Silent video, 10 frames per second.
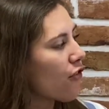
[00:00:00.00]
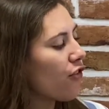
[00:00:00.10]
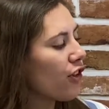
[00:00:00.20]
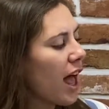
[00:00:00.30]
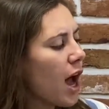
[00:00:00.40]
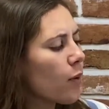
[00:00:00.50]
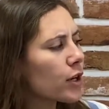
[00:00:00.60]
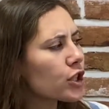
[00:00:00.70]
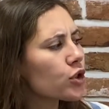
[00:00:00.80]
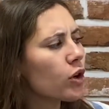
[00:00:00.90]

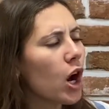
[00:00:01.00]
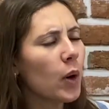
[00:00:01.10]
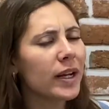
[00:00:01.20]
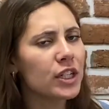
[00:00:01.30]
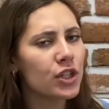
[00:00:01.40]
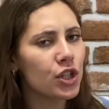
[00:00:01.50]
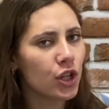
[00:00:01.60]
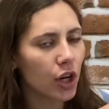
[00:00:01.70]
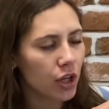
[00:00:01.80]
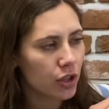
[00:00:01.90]
Flowers grow in
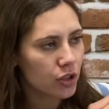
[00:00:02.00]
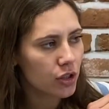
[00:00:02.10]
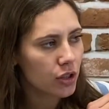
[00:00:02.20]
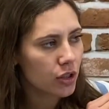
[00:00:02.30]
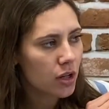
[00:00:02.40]
dirt